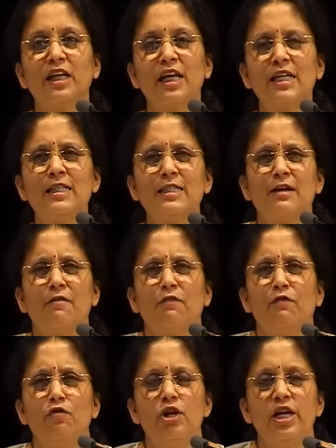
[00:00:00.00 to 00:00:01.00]
He's
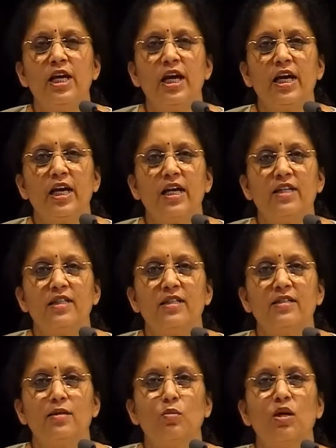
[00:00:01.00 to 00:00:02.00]
fully engaged
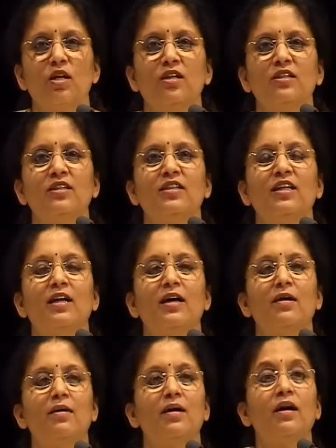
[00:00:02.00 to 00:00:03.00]
in the world,
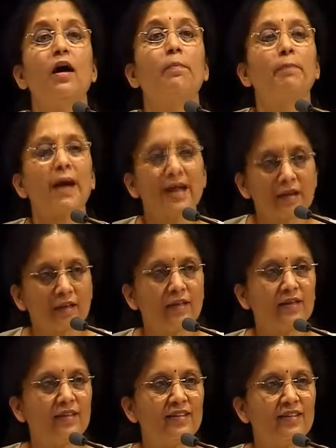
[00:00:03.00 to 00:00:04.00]

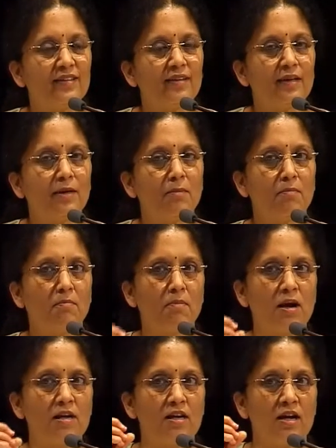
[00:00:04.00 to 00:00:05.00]
apparently,
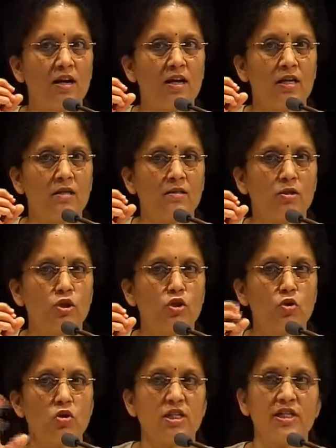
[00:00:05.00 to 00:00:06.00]
but he's
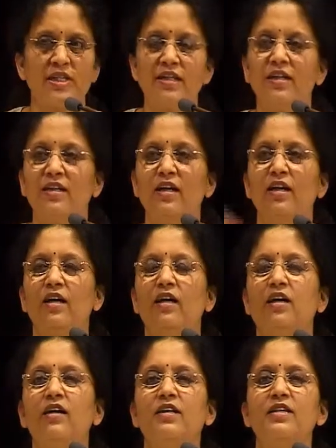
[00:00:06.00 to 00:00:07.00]
totally
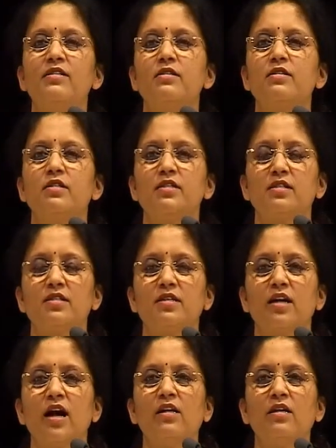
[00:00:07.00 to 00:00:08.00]

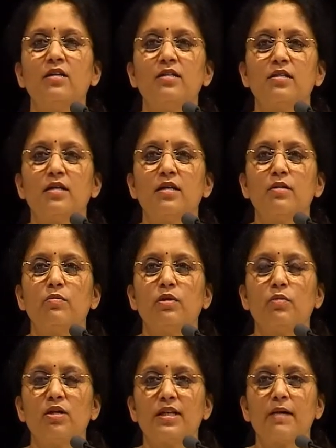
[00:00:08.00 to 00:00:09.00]
disinterested, unconcerned with
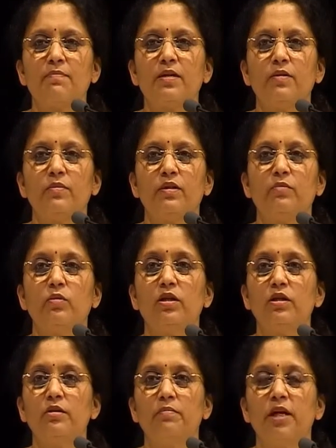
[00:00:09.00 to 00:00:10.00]
what's happening in the
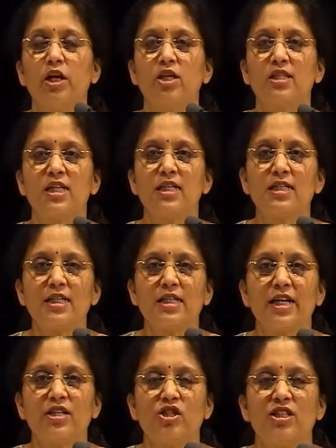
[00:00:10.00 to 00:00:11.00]
world, because his
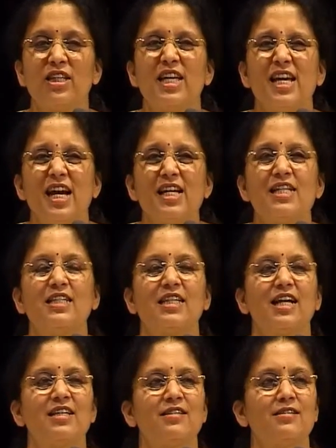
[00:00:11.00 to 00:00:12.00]
attention, he
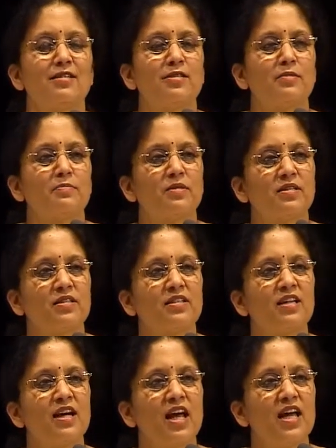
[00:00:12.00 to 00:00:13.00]
understands this is a prison,
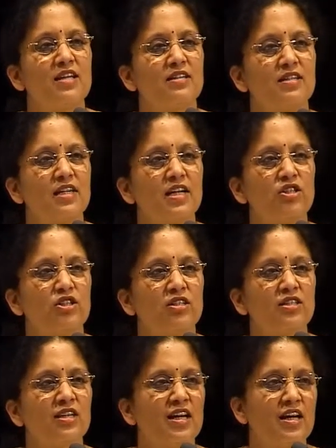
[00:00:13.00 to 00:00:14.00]
his
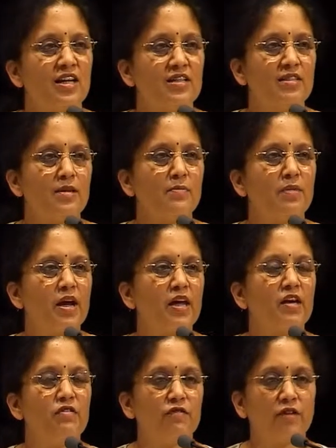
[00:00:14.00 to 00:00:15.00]
attention is in
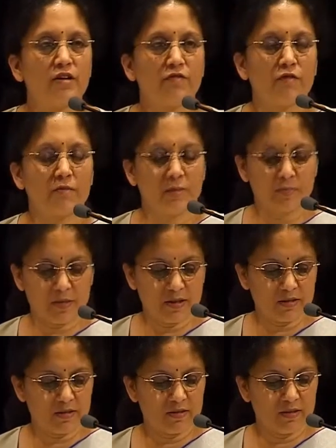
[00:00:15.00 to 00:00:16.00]
breaking free from the
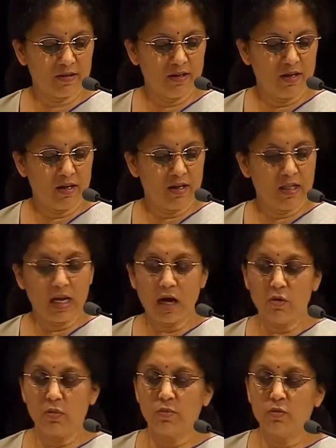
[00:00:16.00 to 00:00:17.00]
prison.
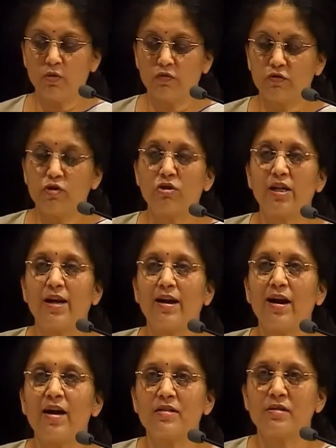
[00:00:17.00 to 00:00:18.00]
Now we move to the
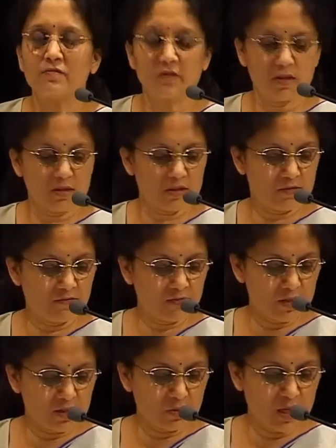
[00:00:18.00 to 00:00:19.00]
last verse,
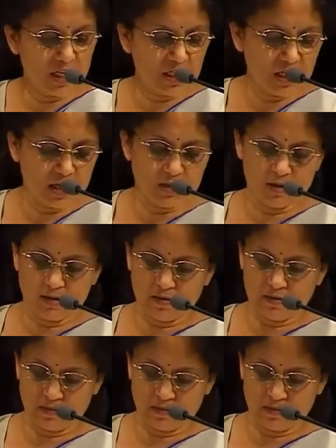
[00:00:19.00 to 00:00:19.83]
verse 28.